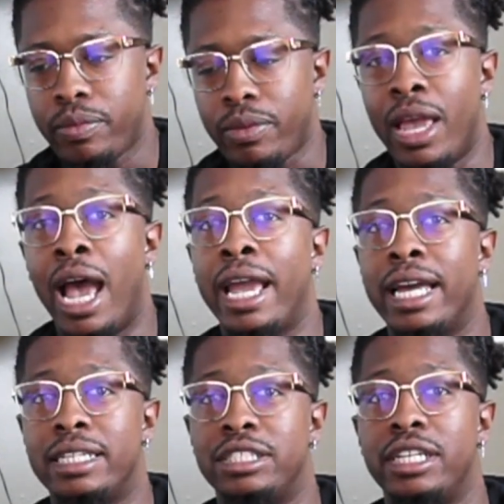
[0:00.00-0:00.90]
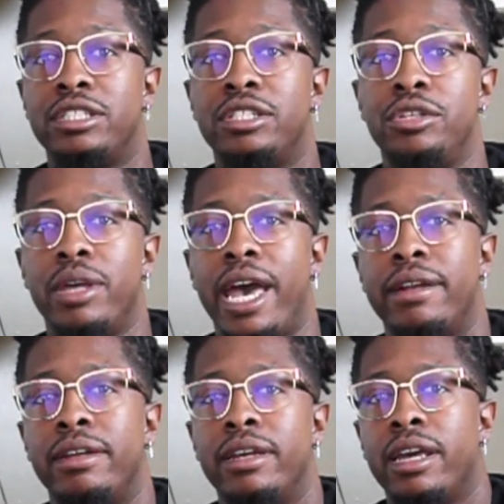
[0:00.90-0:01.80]
I got the chance to do that,
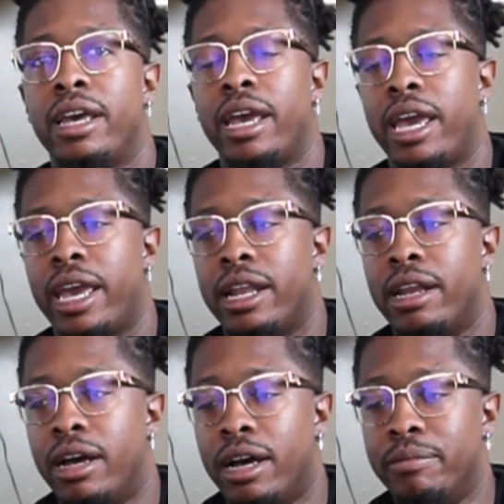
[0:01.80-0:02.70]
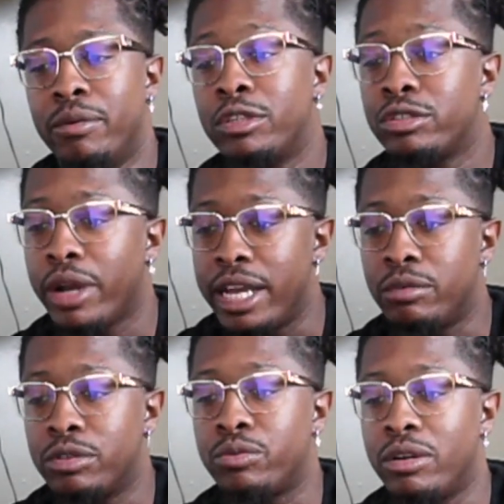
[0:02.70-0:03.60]
and um, it was great. It
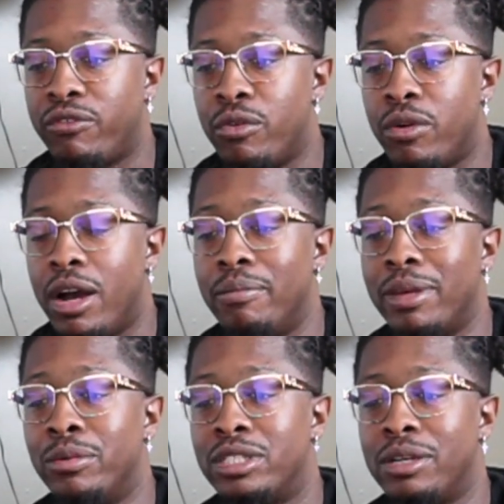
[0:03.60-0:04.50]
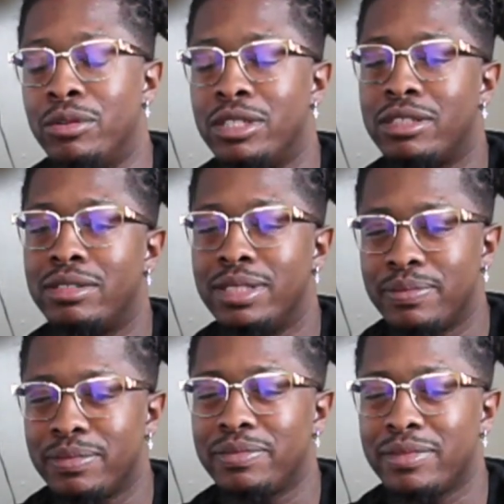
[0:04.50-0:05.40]
was wonderful. Um, it was it was
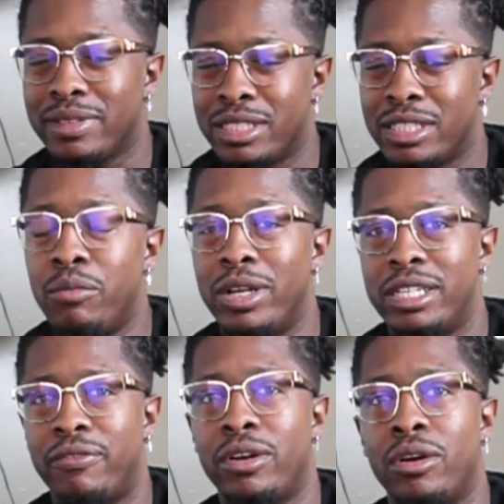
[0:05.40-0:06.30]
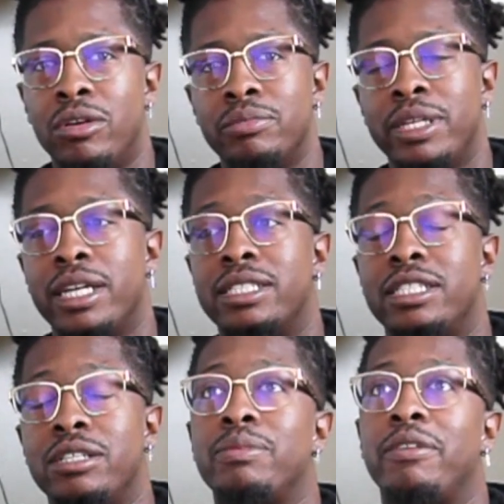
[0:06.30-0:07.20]
somewhat difficult because since
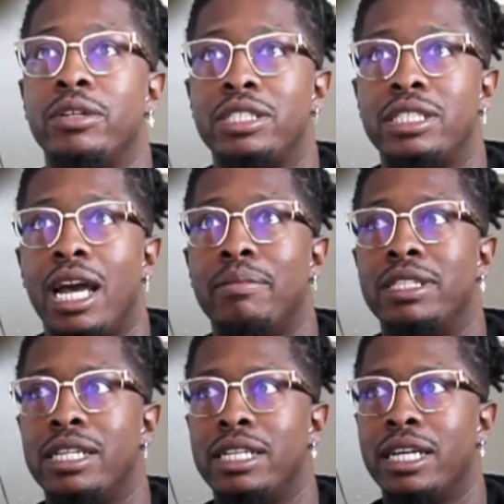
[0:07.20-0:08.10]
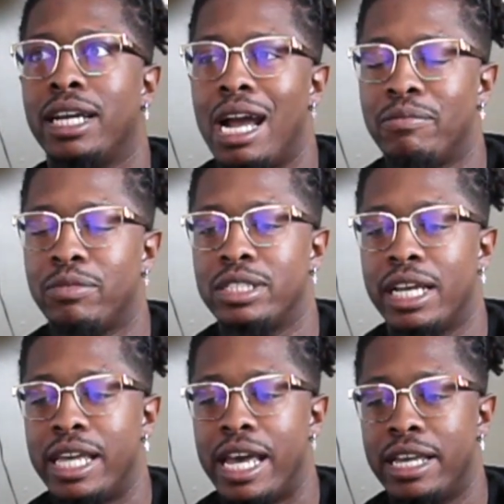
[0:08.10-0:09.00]
it was my first time attending a conference
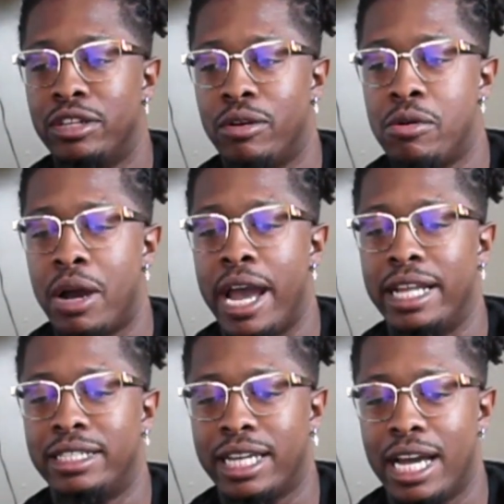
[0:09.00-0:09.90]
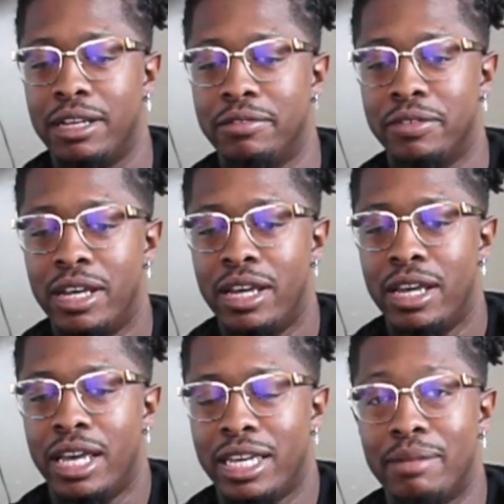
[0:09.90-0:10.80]
like that, you know, I had to kind of
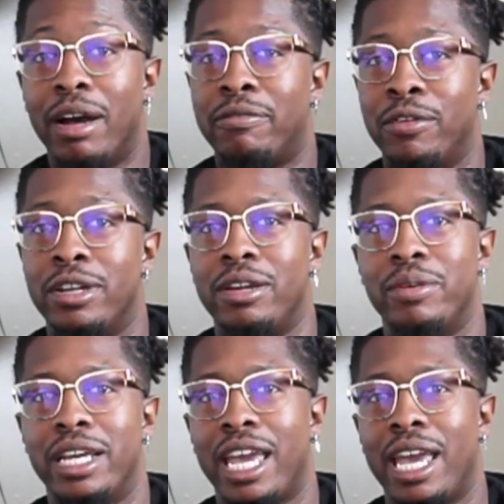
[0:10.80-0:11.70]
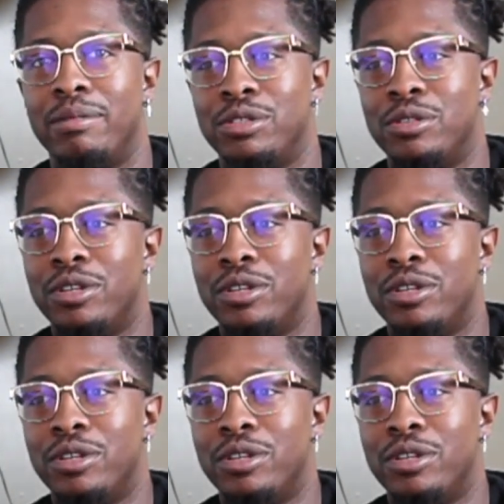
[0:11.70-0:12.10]
get my footing when it came to, you